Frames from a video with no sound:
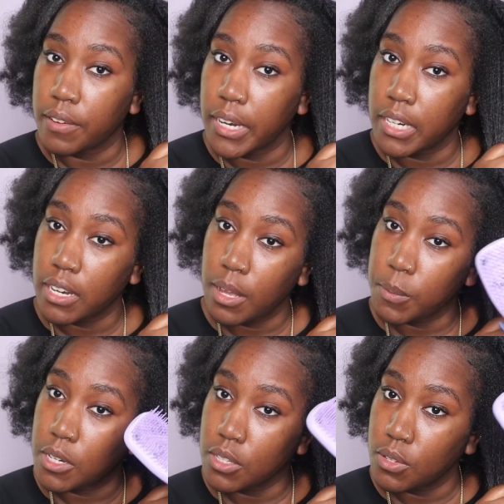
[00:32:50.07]
right, now I'm
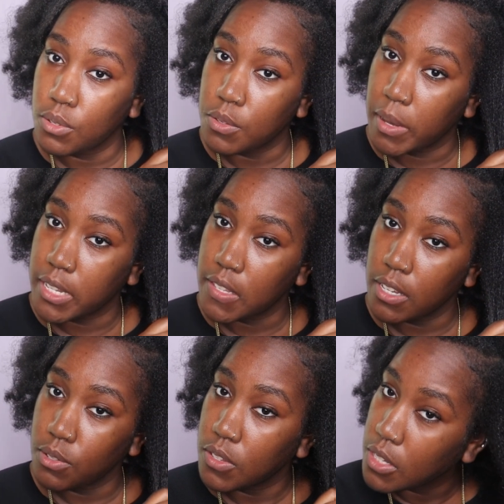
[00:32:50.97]
going to use my
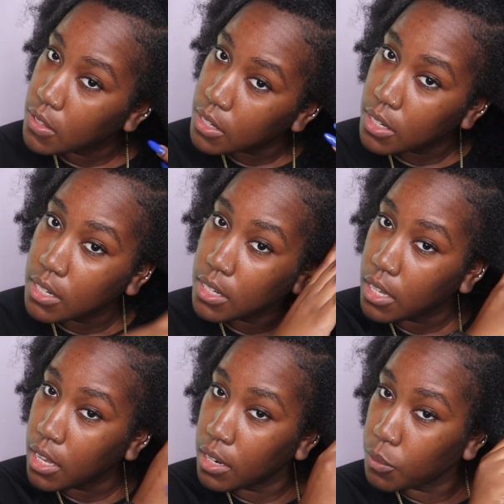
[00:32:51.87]
tangle teaser,
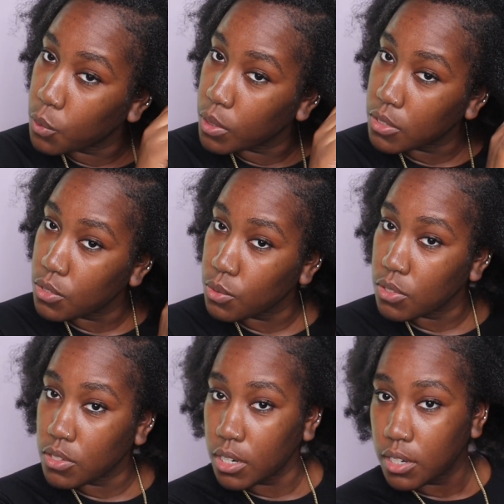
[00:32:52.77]
and I'm going to
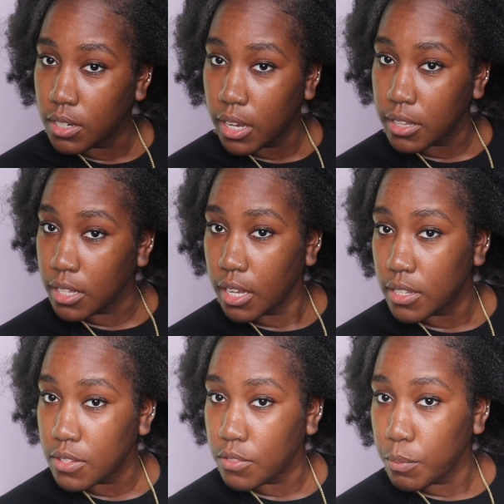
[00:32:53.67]
start at the
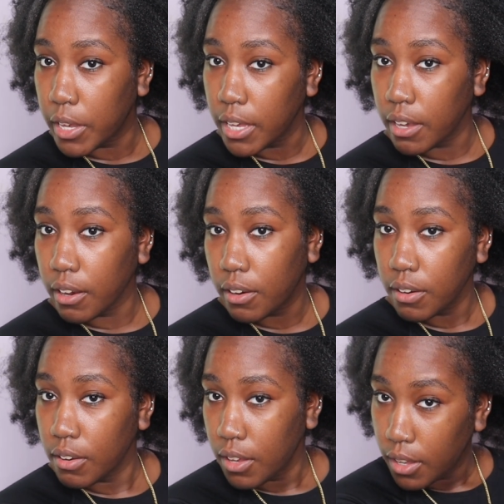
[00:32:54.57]
ends of my hair
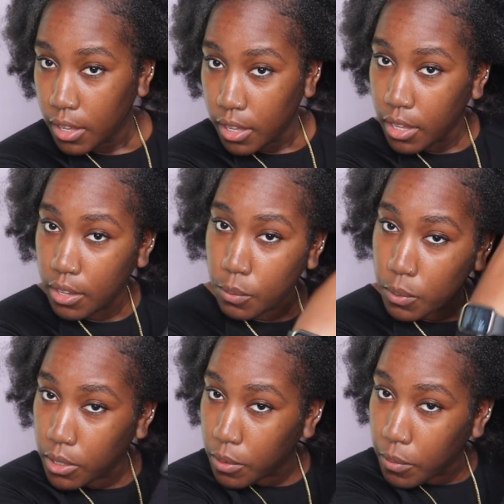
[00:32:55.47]
and
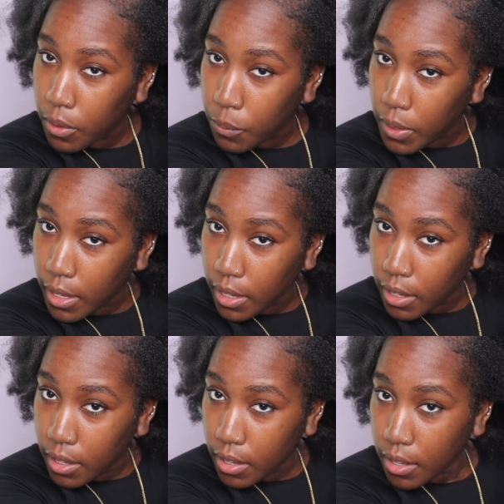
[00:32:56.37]
work my way.
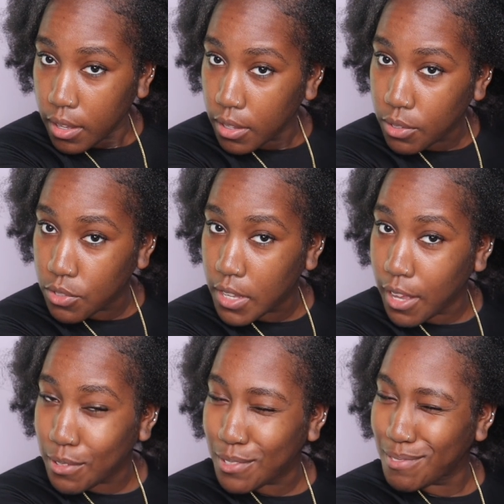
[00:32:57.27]
You see
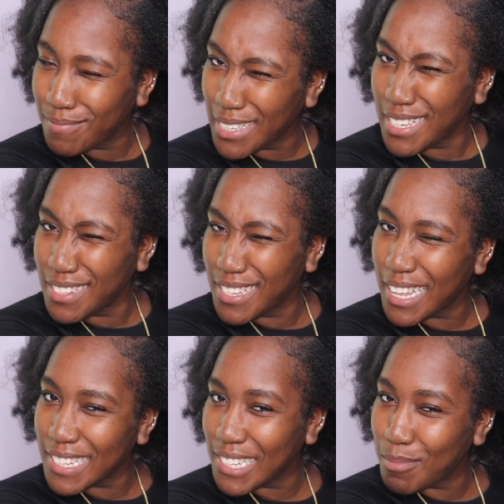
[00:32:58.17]
how easy
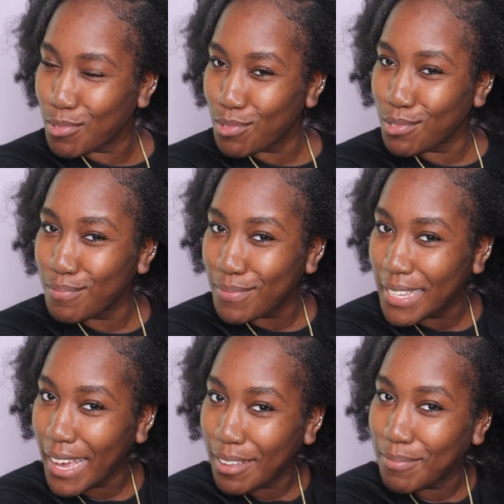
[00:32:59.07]
that slipped through?
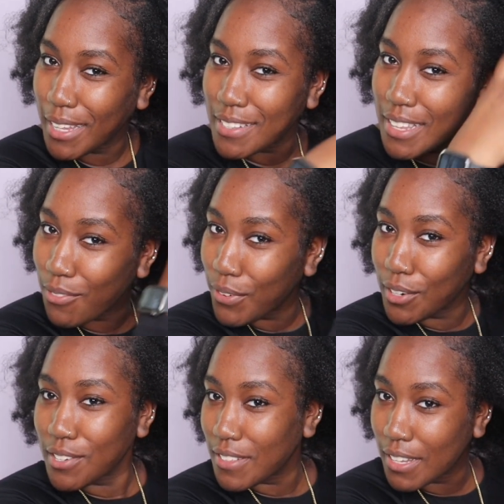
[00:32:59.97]
Yeah, that's that
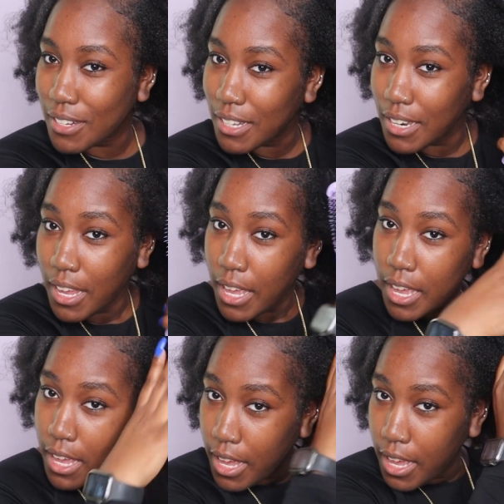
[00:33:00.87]
finger detangling.
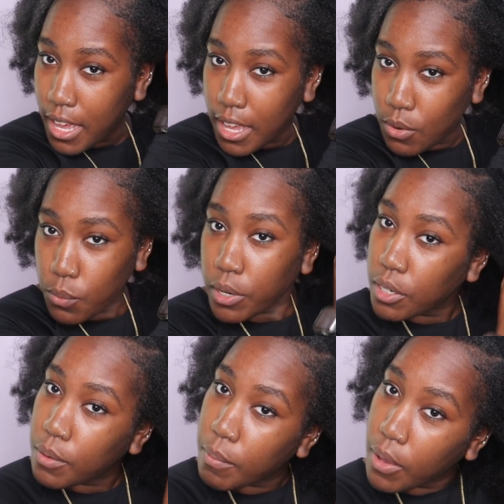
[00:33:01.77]
And work
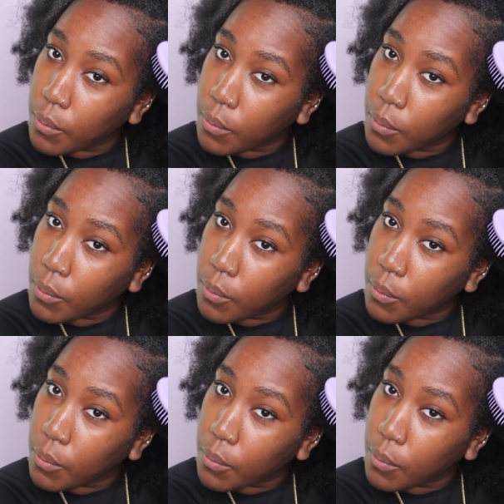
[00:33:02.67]
my